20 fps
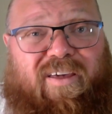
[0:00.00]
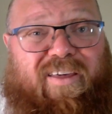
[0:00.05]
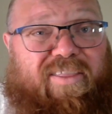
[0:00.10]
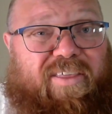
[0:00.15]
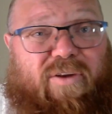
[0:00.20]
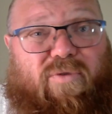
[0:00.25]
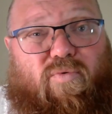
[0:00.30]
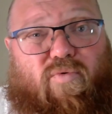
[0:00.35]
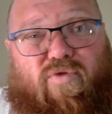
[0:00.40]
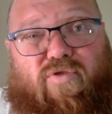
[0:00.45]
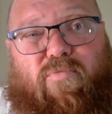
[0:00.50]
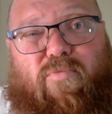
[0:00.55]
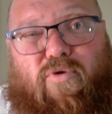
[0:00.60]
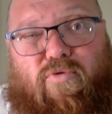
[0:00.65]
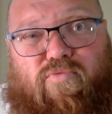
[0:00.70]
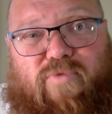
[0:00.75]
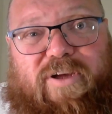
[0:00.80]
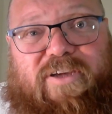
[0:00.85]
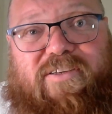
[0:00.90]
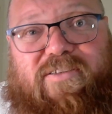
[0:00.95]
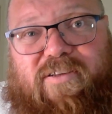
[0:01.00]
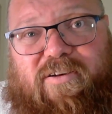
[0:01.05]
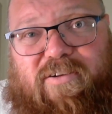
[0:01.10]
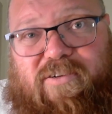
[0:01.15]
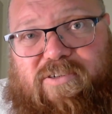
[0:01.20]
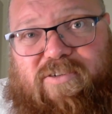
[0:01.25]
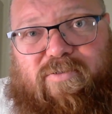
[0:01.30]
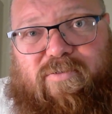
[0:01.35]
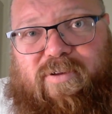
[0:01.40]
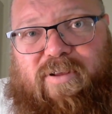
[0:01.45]
then all the more reason it
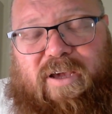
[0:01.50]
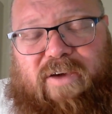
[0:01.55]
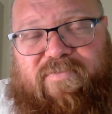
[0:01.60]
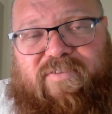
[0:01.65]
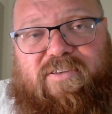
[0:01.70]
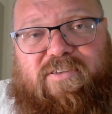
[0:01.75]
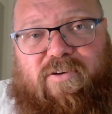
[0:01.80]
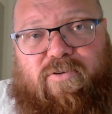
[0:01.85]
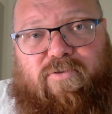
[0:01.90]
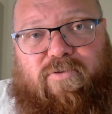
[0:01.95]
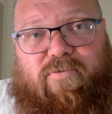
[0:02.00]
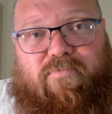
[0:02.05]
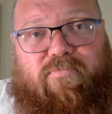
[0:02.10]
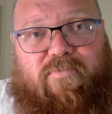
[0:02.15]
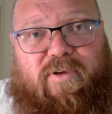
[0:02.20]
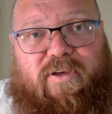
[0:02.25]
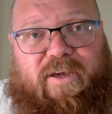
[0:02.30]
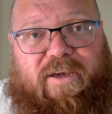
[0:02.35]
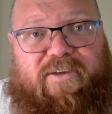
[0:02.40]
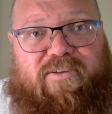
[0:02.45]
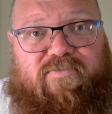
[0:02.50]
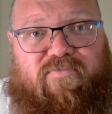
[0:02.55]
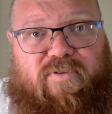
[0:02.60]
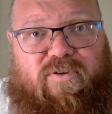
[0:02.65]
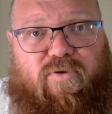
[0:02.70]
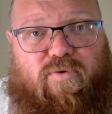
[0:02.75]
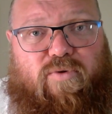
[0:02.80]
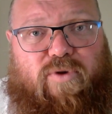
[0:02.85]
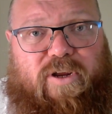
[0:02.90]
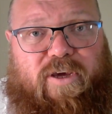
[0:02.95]
should have its own case
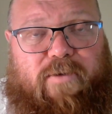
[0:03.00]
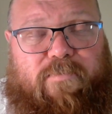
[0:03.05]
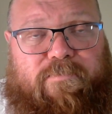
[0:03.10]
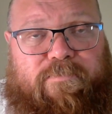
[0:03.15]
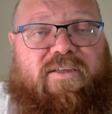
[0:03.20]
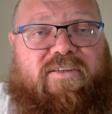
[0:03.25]
recording.